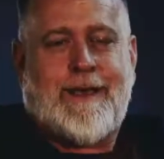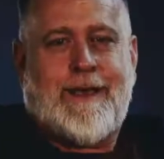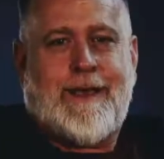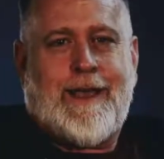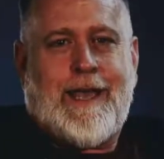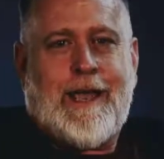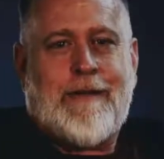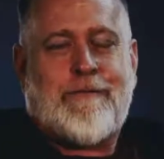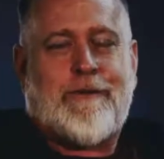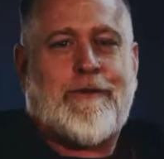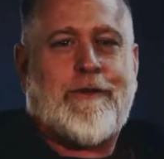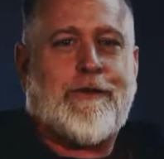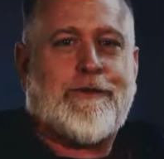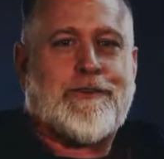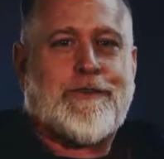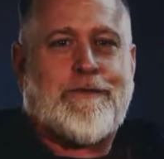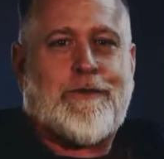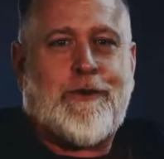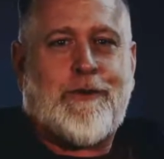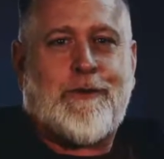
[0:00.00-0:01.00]
And for
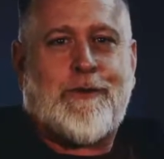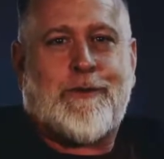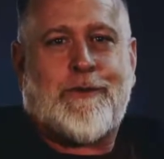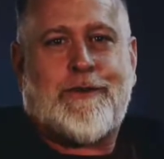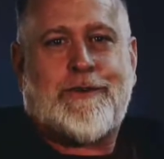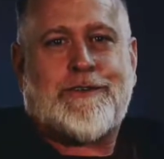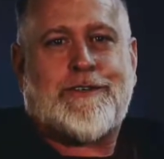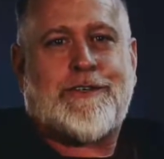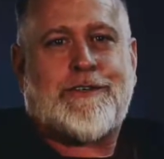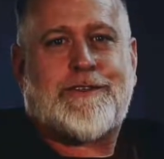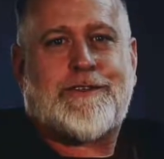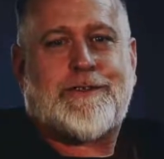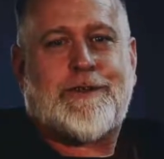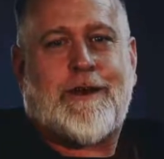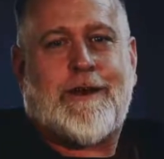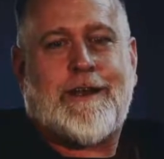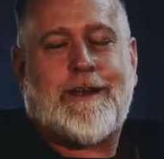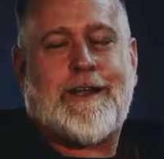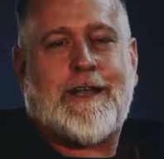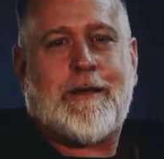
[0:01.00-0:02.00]
those of you who are just
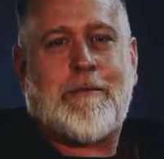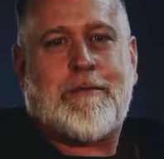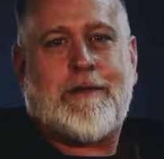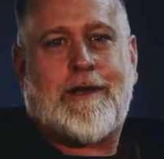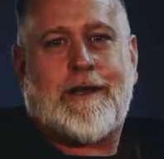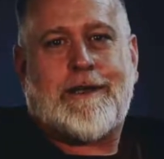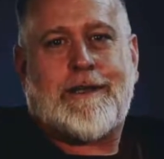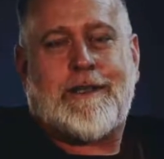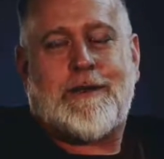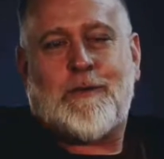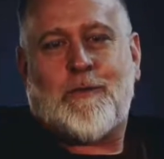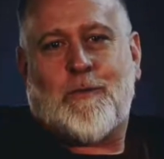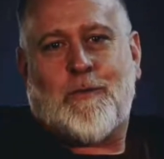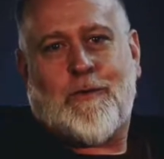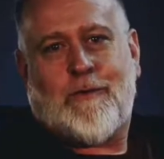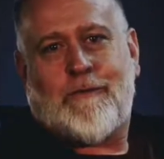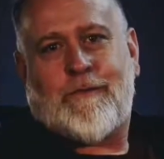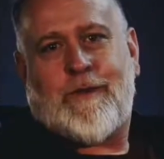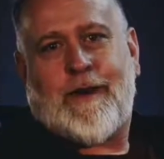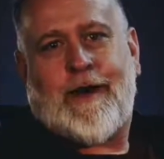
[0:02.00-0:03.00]
starting to get plugged into
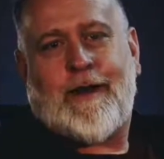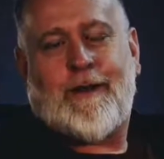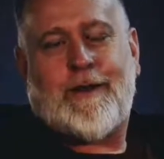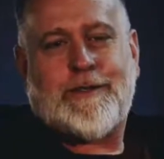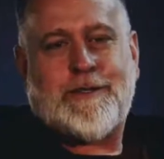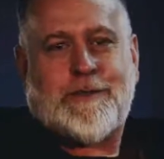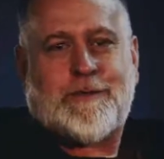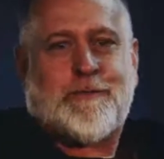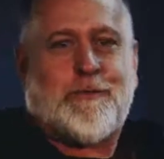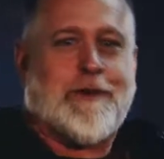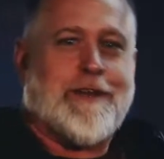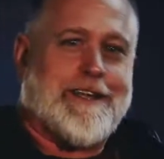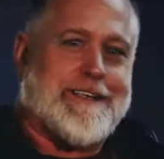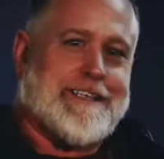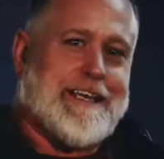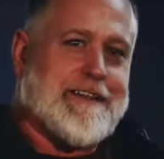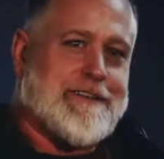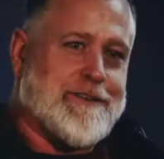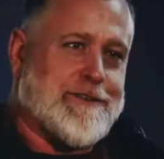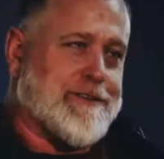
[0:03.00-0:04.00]
WorldFire, I just wanted
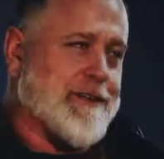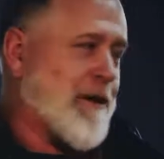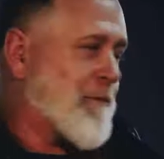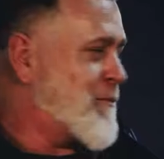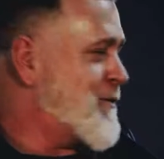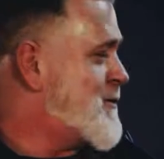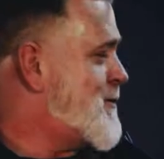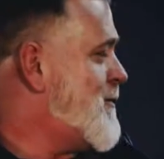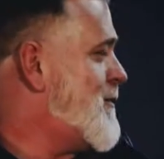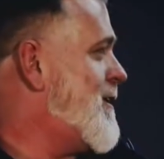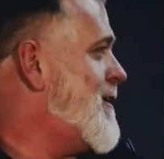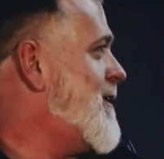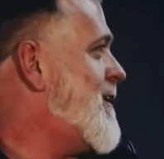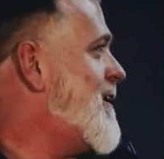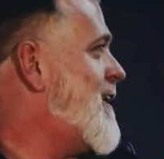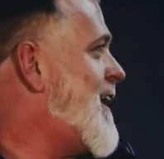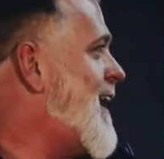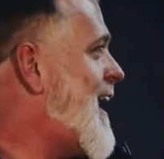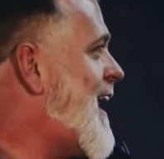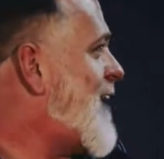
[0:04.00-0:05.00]
to take this opportunity
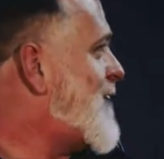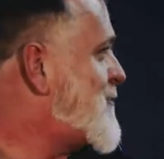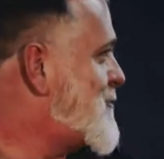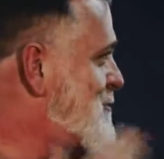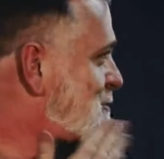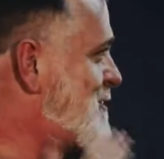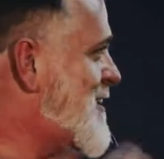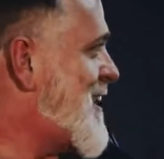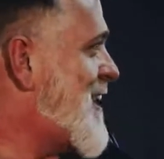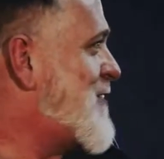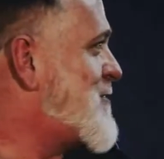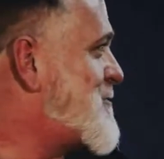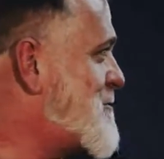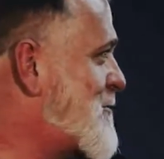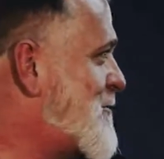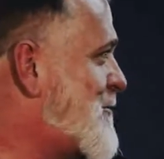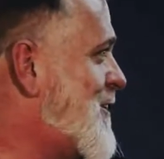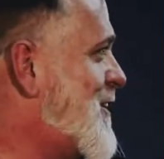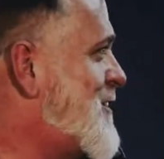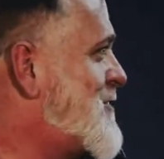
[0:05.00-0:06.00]
to ask you guys
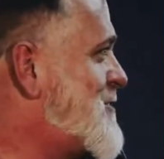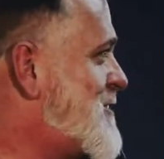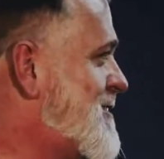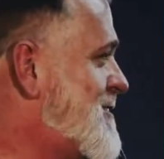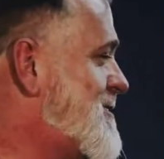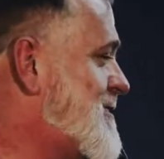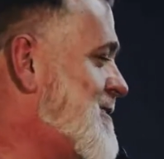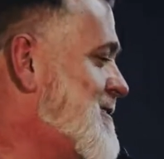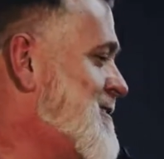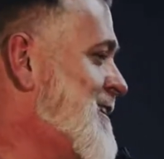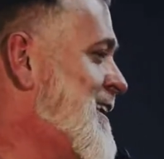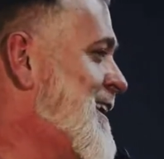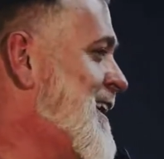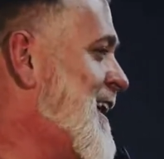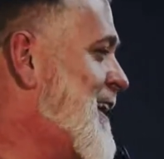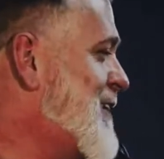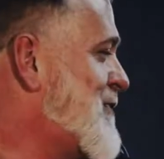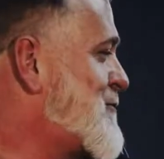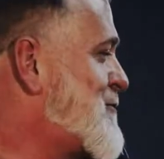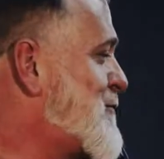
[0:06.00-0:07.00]
some questions. And
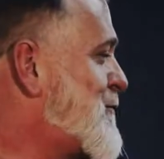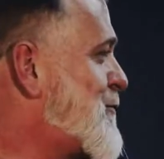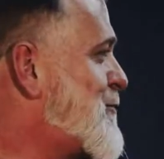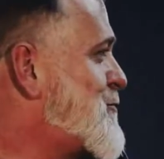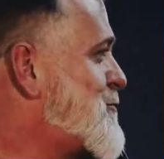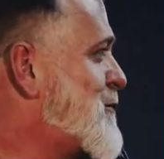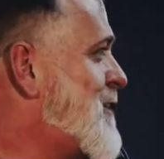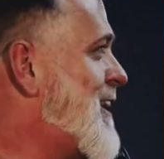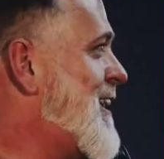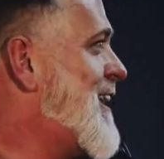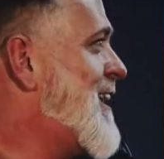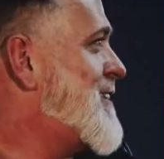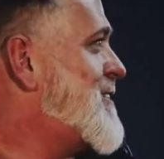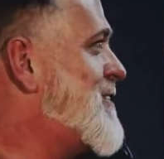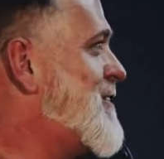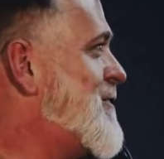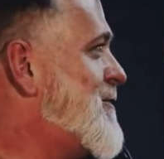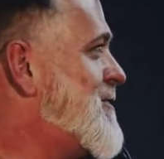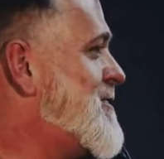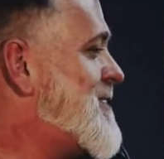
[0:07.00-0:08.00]
I guess the first one I'd like
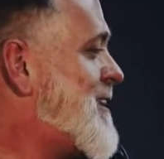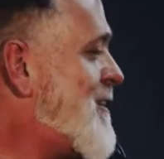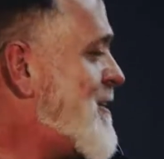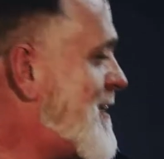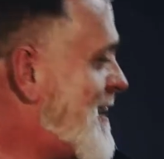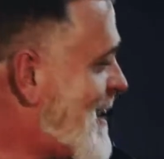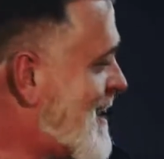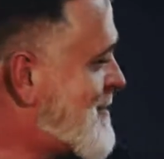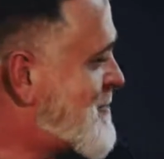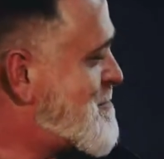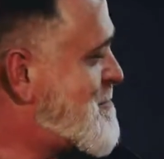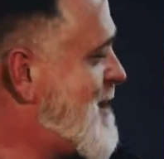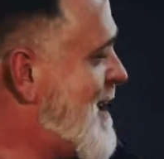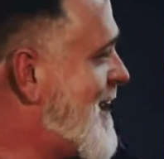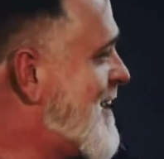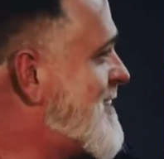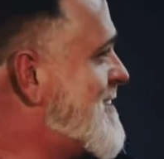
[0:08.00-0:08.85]
to know is how you guys met.